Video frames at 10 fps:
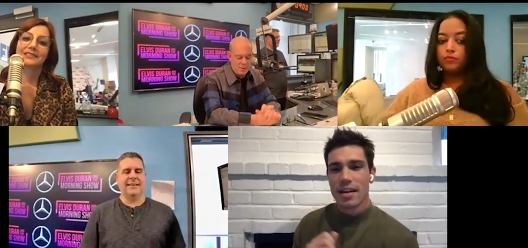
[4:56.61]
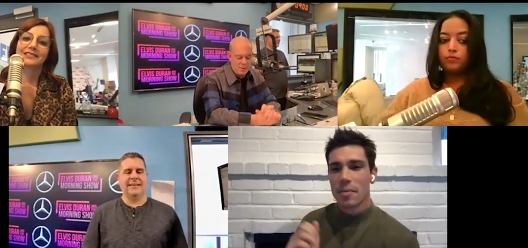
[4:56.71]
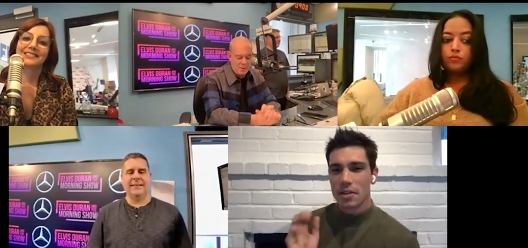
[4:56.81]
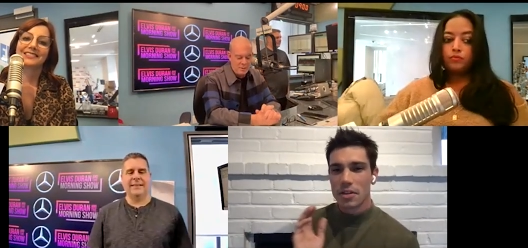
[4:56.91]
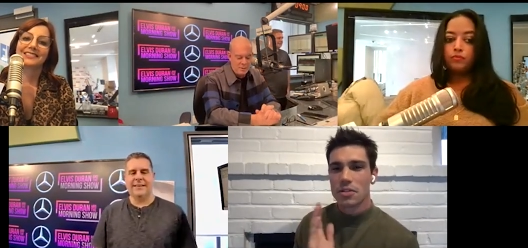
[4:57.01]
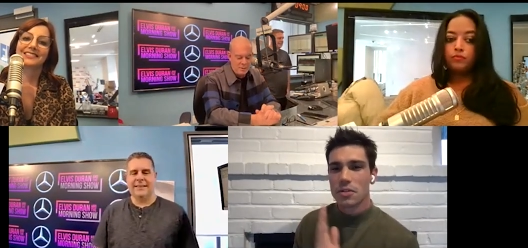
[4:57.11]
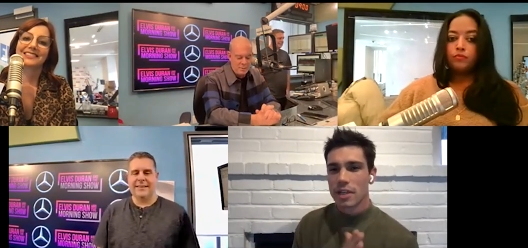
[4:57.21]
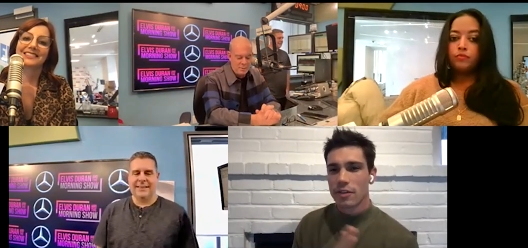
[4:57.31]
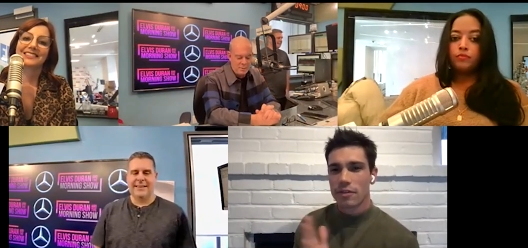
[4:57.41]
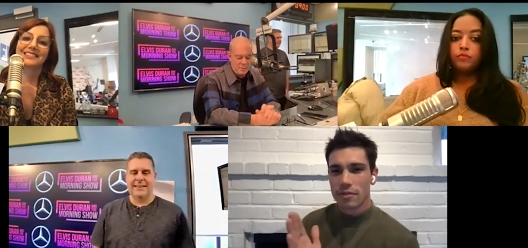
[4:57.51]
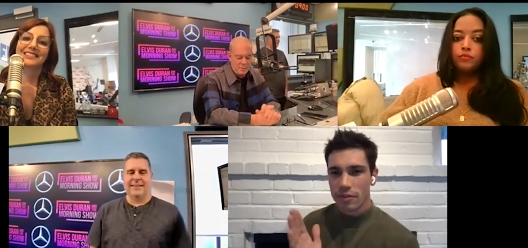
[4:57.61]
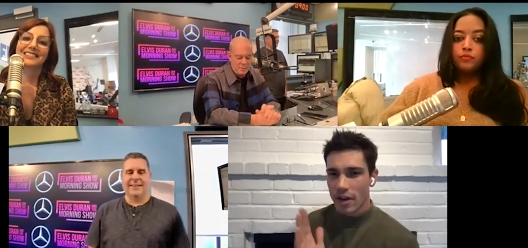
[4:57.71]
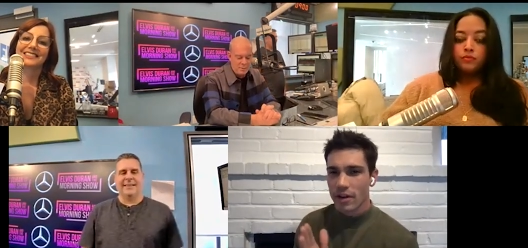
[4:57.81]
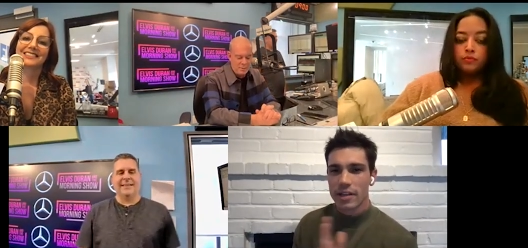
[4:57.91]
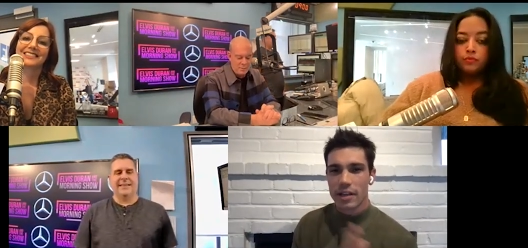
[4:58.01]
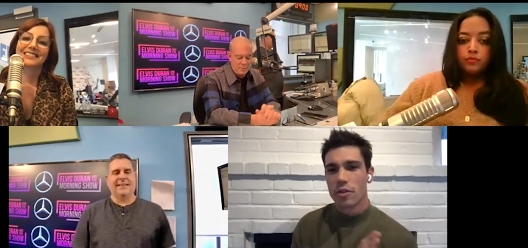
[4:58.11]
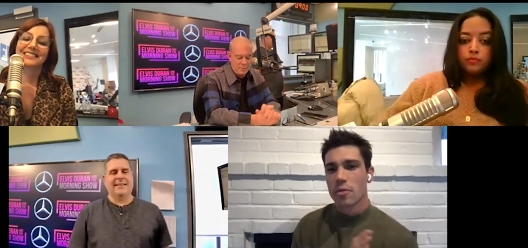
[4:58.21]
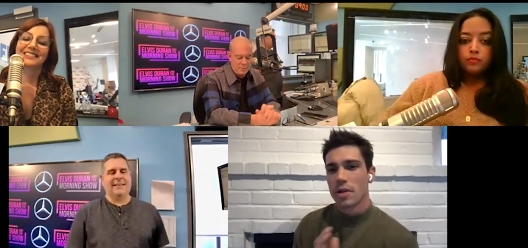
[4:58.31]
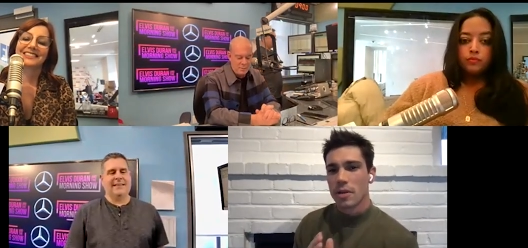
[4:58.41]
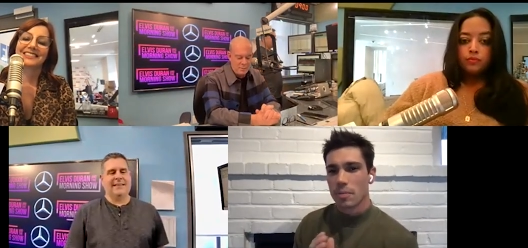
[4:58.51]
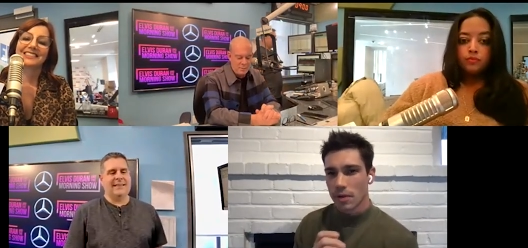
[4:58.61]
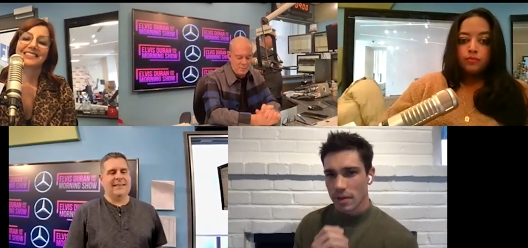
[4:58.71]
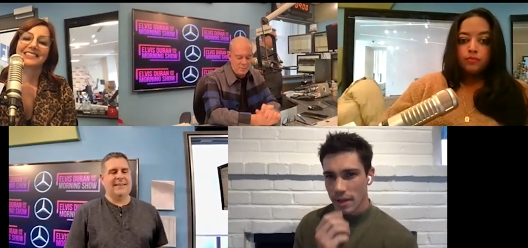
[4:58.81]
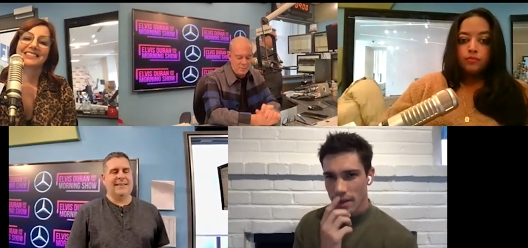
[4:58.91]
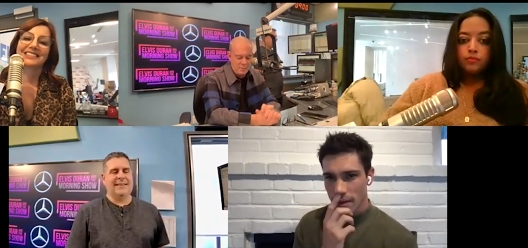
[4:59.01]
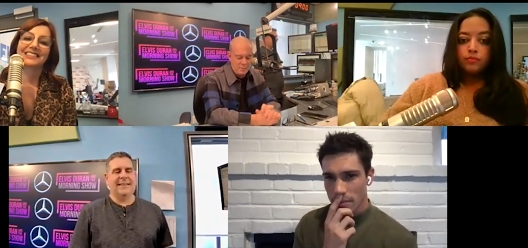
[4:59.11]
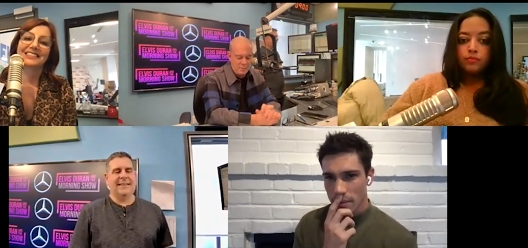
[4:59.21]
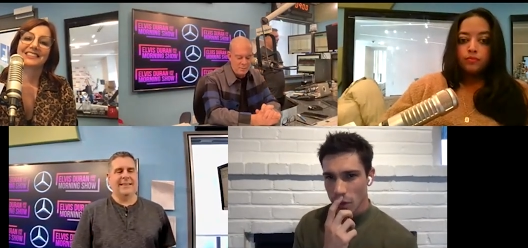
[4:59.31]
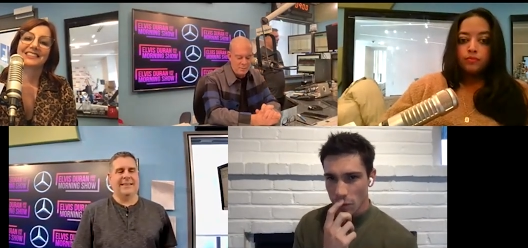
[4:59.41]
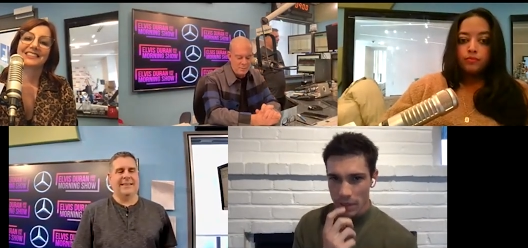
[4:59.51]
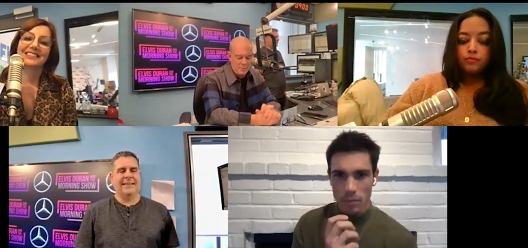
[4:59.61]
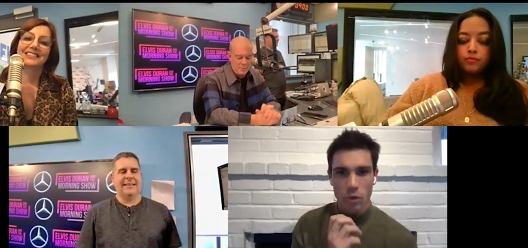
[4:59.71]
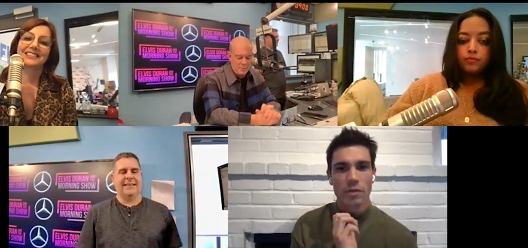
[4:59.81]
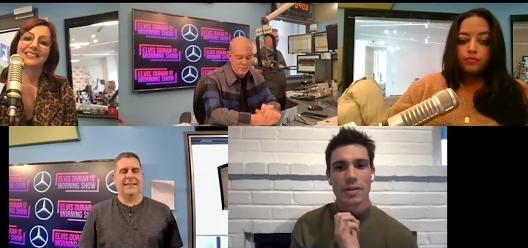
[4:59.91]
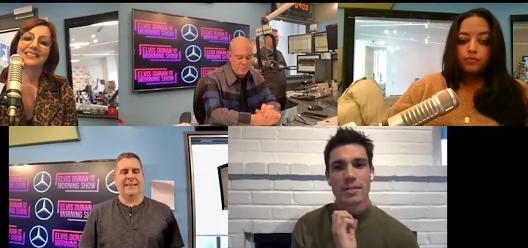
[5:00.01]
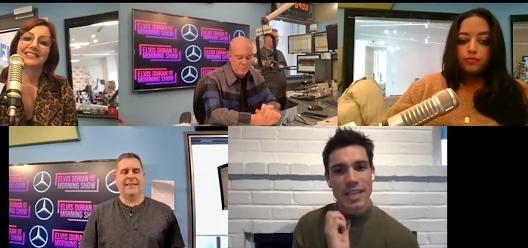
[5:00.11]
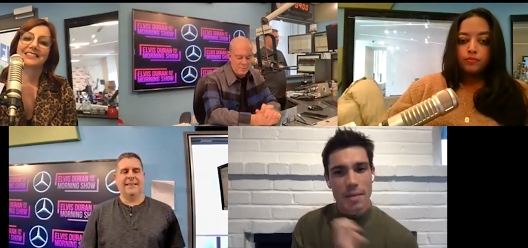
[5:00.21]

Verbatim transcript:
Speaker 1: And but they're two diff- very different people. Um, her being more